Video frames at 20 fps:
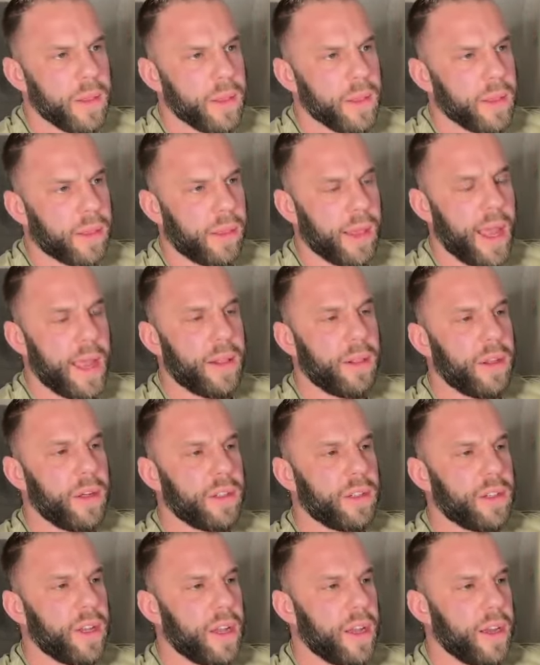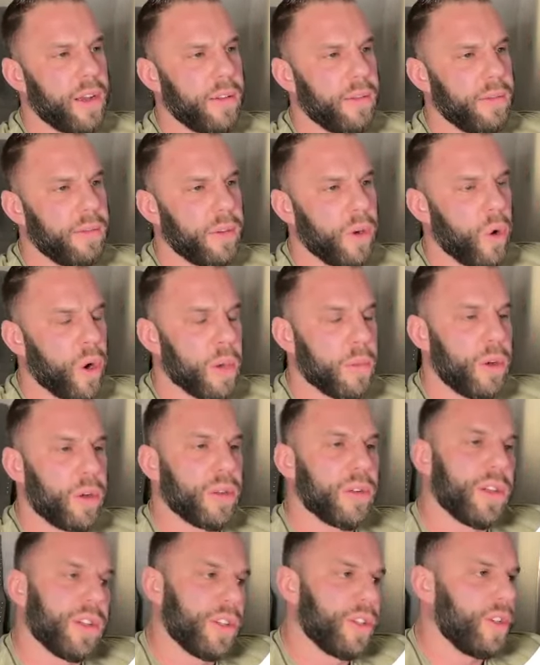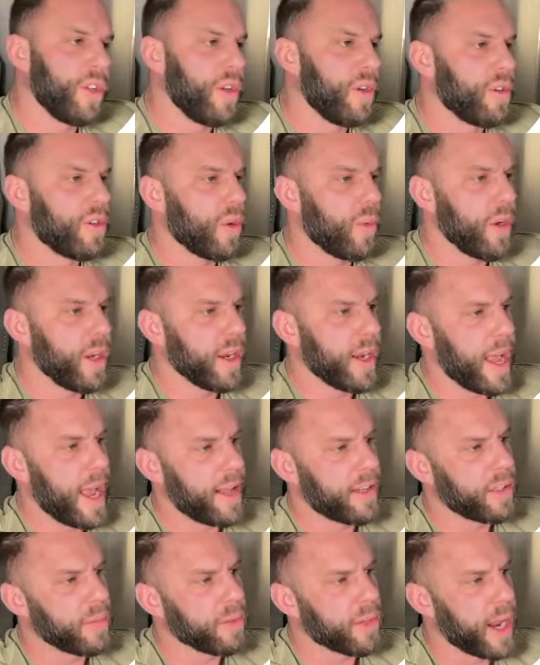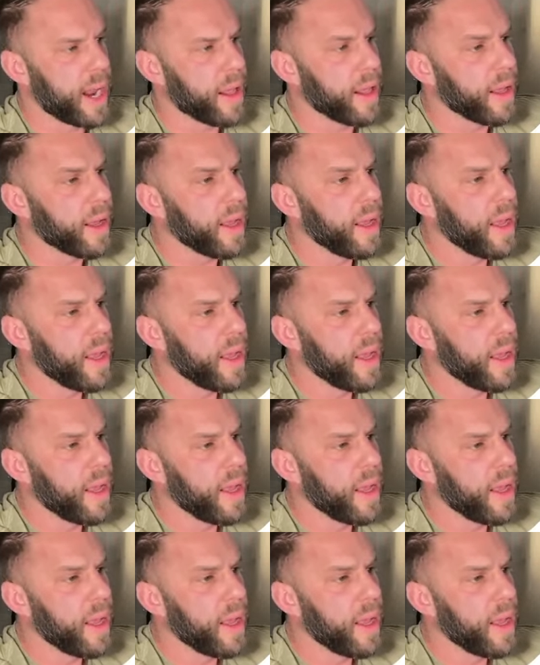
that looks uh, horrible because it's huge, so we can add some styling.